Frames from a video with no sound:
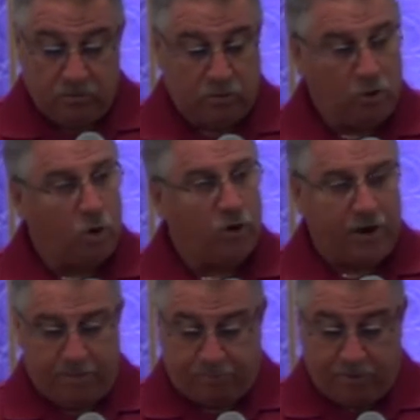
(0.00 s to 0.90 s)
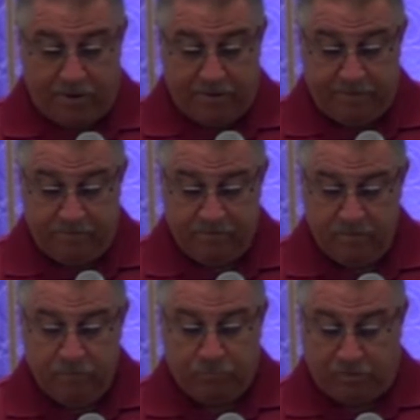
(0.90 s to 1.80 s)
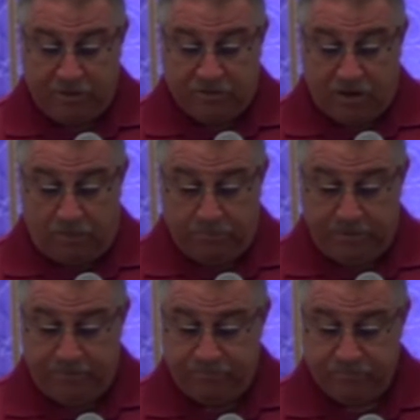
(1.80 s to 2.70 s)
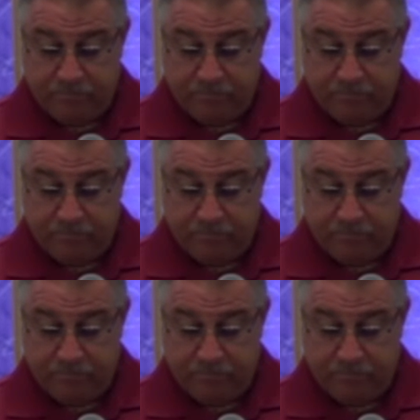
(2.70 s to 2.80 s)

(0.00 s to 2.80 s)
"Lord," I prayed, "please help me.